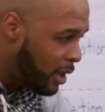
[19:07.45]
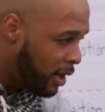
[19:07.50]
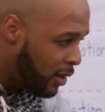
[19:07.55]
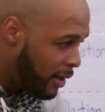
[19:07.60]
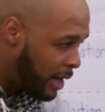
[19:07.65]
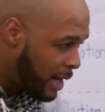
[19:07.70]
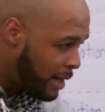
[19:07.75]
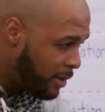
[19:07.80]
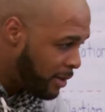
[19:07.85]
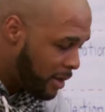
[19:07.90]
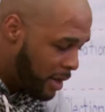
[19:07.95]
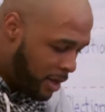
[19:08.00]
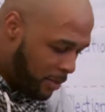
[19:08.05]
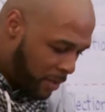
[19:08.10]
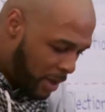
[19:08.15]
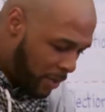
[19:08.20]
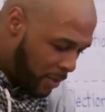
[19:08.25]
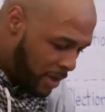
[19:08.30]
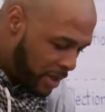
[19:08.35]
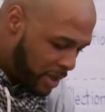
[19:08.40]
All right?
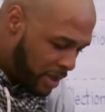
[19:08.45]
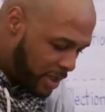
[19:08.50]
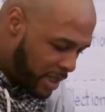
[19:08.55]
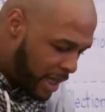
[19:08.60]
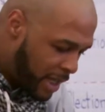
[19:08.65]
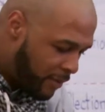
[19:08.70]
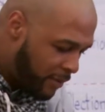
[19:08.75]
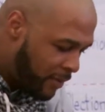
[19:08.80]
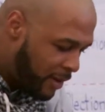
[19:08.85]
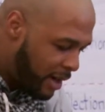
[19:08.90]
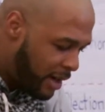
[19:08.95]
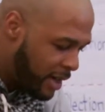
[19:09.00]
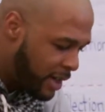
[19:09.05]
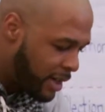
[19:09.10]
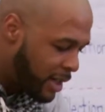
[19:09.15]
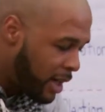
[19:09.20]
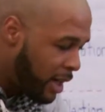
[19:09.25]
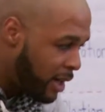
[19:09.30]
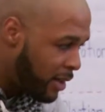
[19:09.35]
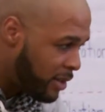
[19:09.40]
But I want you to take very good
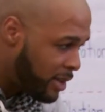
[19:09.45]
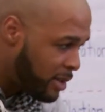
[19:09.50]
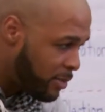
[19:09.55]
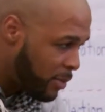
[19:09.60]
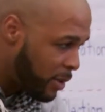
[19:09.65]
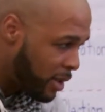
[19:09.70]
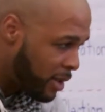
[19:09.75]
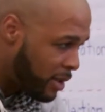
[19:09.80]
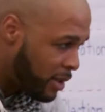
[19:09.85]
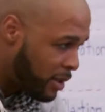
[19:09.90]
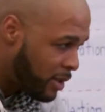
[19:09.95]
care of this book.